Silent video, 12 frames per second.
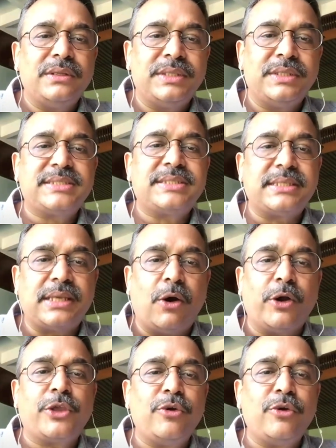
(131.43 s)
this
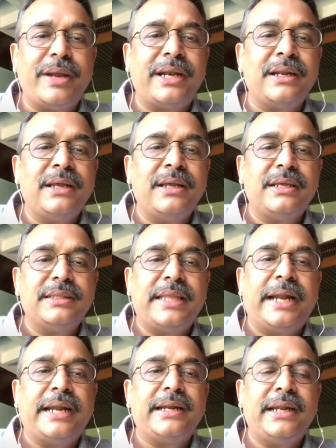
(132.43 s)
argument
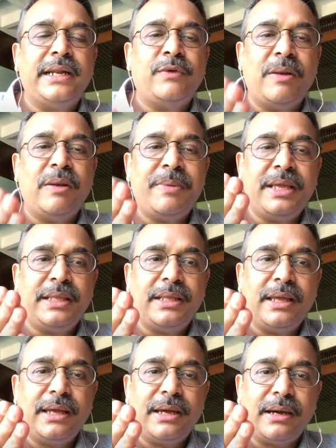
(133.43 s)
that it will be